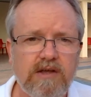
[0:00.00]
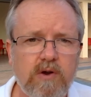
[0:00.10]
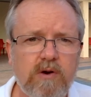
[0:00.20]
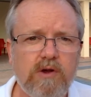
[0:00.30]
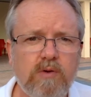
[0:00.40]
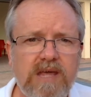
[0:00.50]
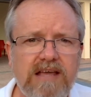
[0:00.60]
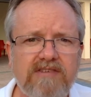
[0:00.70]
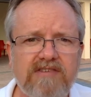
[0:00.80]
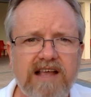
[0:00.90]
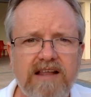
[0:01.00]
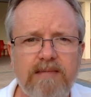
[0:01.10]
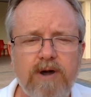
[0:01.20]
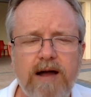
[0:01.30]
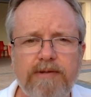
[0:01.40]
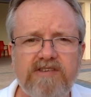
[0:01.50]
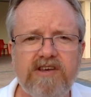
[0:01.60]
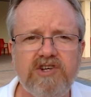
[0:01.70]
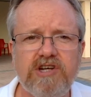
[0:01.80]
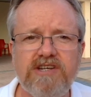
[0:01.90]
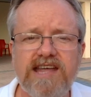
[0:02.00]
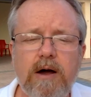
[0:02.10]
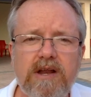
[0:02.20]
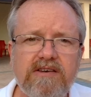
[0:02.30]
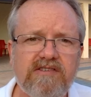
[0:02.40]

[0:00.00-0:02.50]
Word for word: your unique selling proposition down into